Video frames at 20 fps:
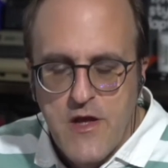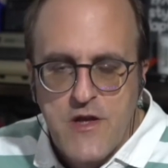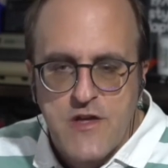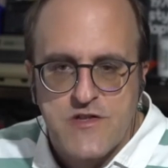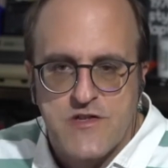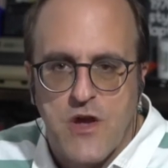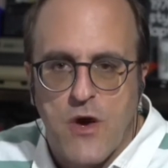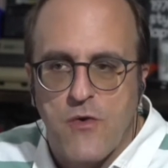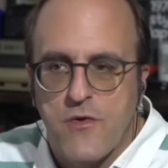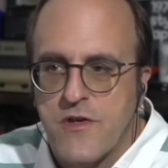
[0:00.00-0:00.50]

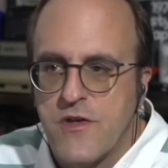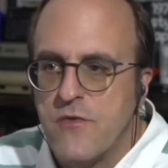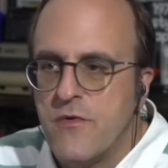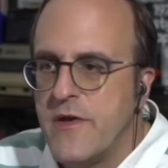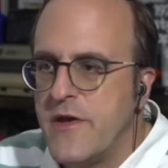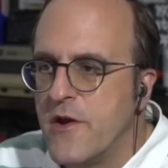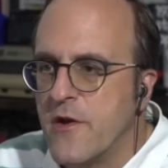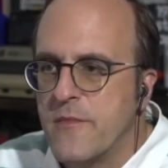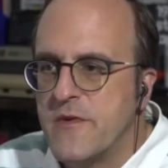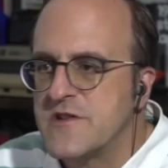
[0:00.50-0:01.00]
So you
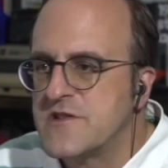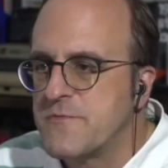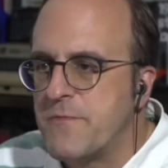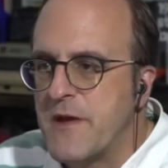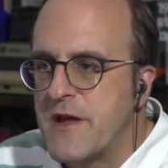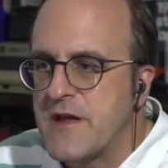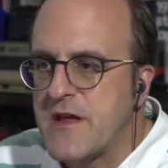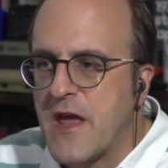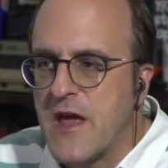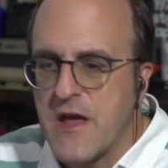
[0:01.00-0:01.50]
hear me
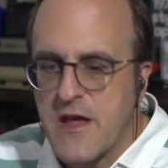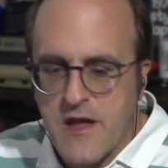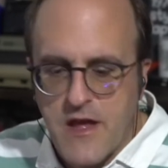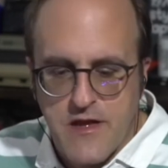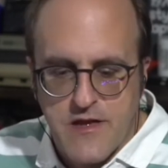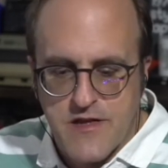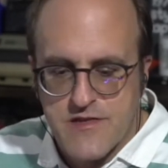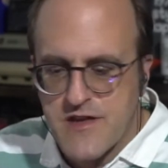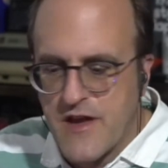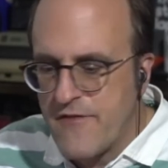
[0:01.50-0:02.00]
speaking.
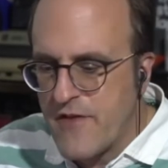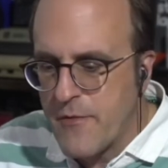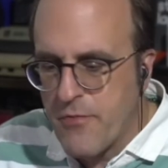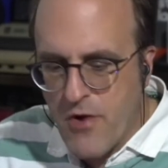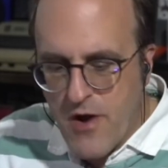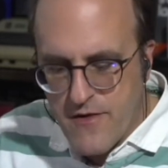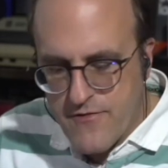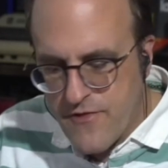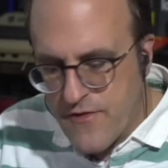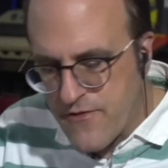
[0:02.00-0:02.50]
It doesn't have any
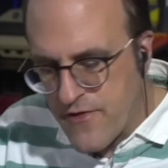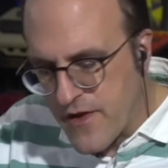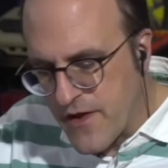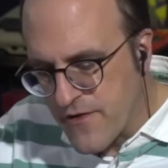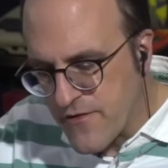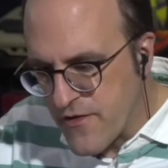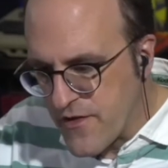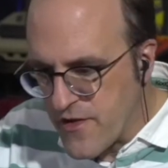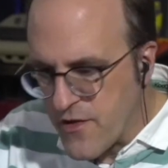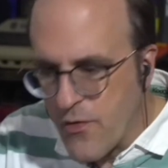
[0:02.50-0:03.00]
processing.
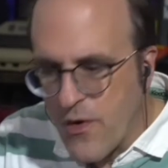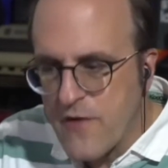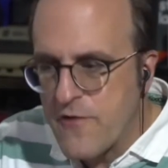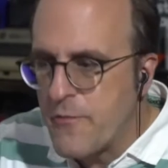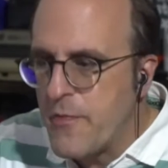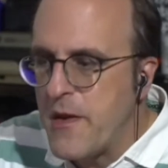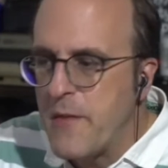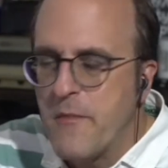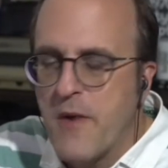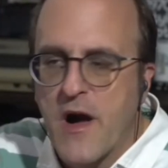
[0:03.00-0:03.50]
It's a
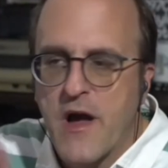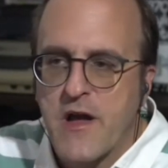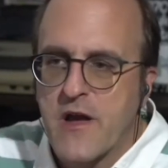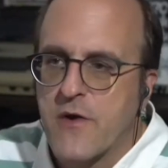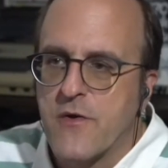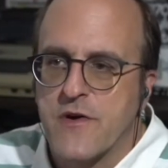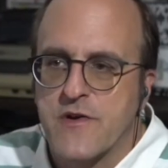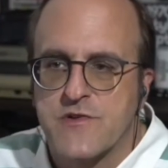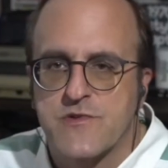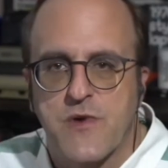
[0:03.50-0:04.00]
USB mic
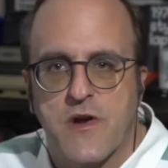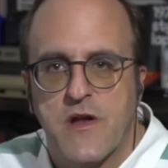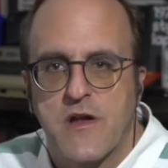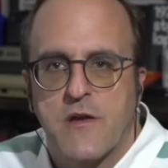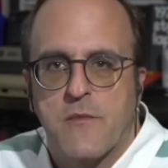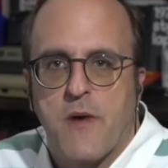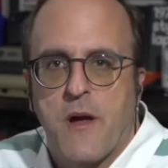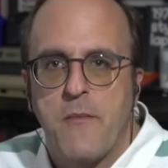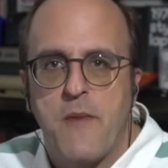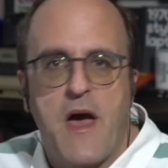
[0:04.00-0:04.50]
going straight
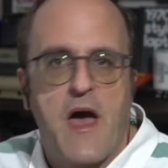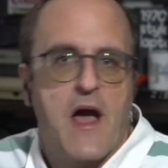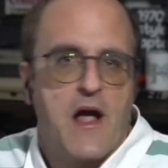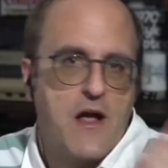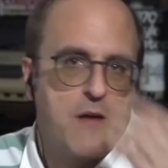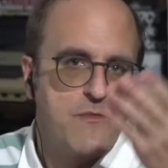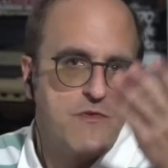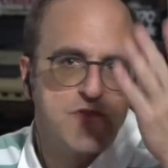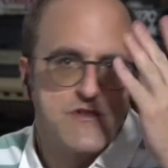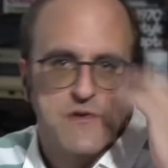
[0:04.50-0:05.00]
into my Mac.
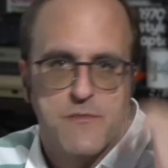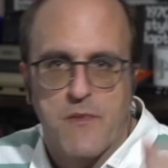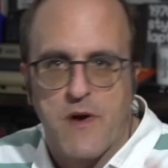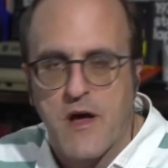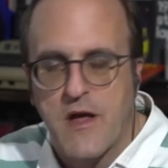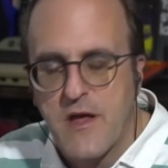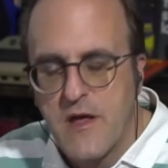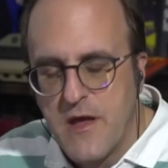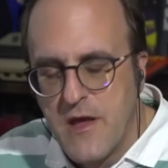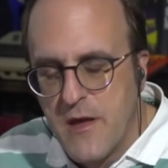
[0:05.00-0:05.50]
I'm using
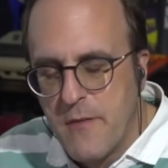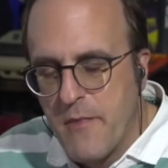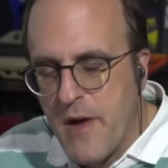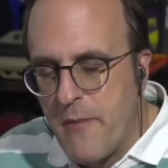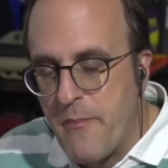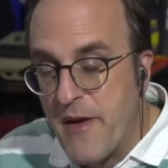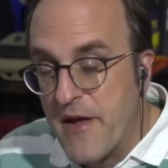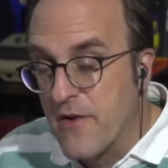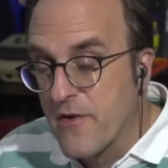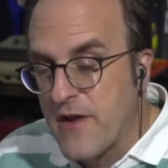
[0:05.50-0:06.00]
my
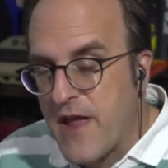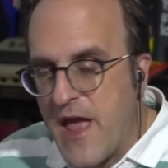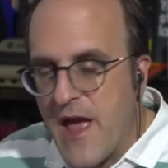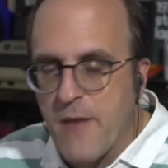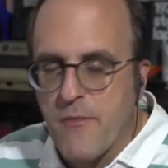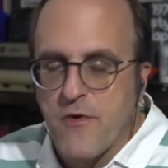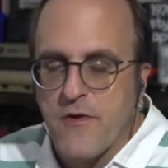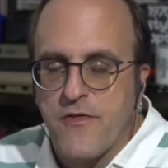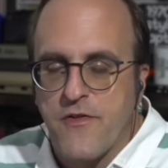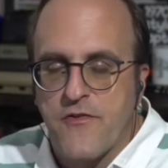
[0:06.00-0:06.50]
better
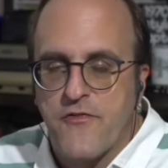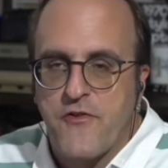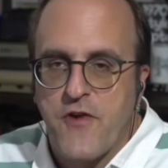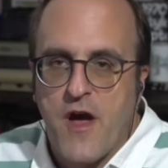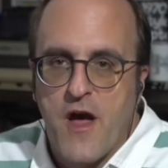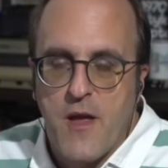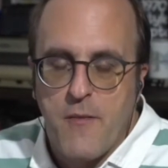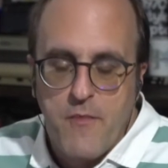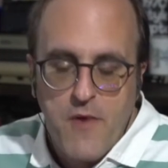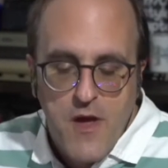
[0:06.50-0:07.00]
camera this
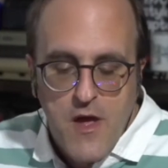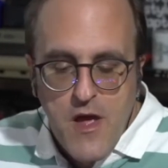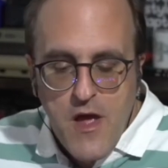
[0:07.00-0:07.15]
time.